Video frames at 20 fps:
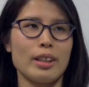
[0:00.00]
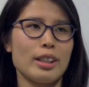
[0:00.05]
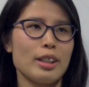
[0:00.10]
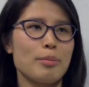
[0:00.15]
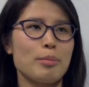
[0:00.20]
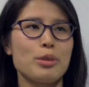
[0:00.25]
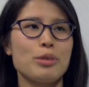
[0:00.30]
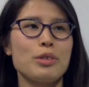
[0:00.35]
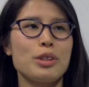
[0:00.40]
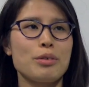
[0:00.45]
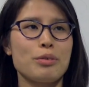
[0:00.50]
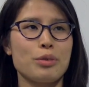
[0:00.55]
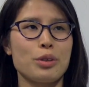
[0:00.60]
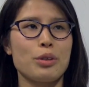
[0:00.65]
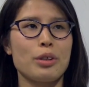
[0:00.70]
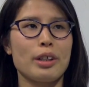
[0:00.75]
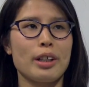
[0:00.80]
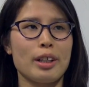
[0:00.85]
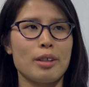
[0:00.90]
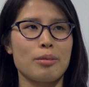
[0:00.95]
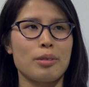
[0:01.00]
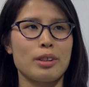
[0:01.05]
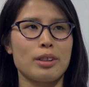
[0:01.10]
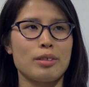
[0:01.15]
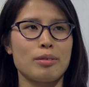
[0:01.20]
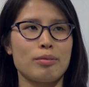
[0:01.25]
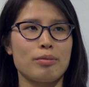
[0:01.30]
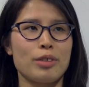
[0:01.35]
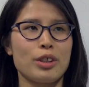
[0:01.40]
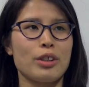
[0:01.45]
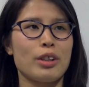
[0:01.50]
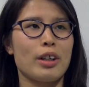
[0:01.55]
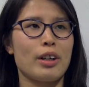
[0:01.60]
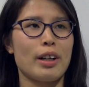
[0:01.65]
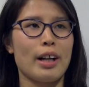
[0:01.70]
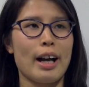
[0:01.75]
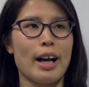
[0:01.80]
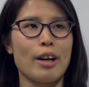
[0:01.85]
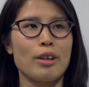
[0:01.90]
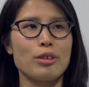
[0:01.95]
I think moving forward, I want to figure
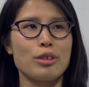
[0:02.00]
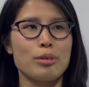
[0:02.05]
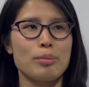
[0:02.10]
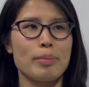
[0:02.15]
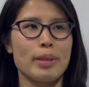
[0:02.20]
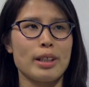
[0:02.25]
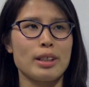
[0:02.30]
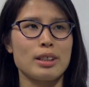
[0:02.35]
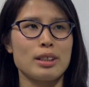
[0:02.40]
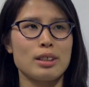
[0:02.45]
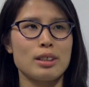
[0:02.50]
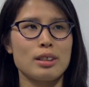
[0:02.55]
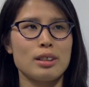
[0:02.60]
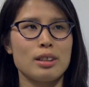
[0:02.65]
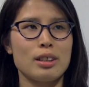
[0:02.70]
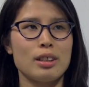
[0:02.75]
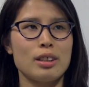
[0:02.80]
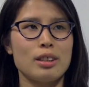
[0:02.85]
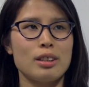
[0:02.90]
out how to best